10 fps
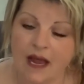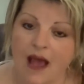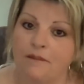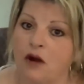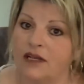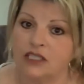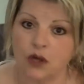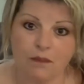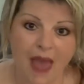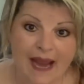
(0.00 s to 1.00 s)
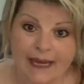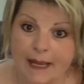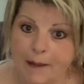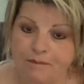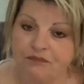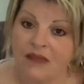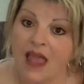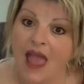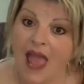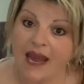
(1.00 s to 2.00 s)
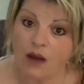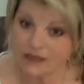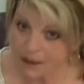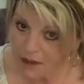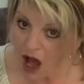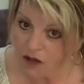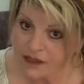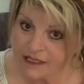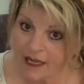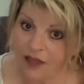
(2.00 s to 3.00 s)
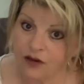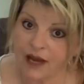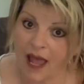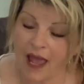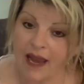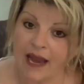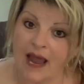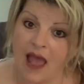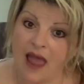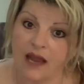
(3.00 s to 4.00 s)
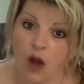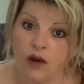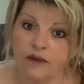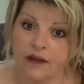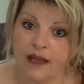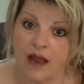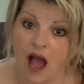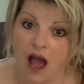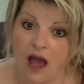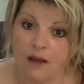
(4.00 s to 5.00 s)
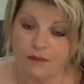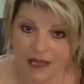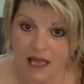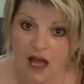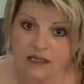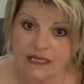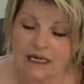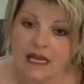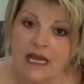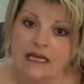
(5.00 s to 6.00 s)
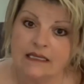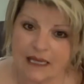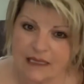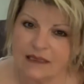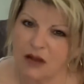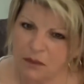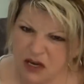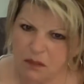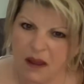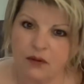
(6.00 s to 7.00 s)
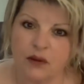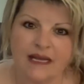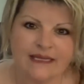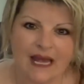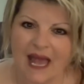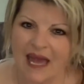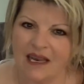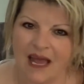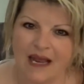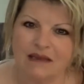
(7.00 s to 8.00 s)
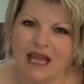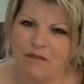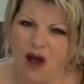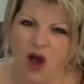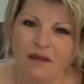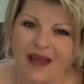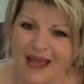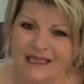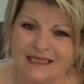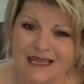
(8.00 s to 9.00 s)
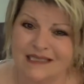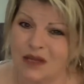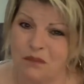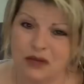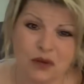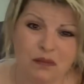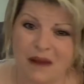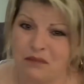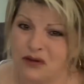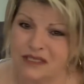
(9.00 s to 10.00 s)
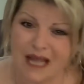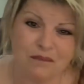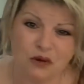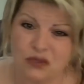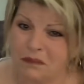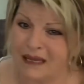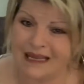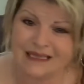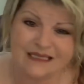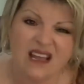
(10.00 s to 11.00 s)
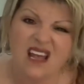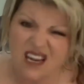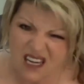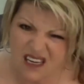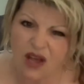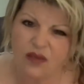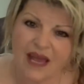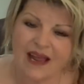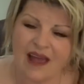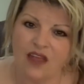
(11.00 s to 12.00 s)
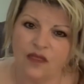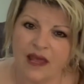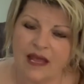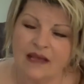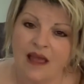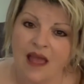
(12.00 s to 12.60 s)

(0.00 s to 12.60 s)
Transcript: I've already started packing up. And I was in my office the other day, and I had to go in my closet to get some computer paper because I kind of like keep all my excess computer paper, staples, pens, that kind of thing.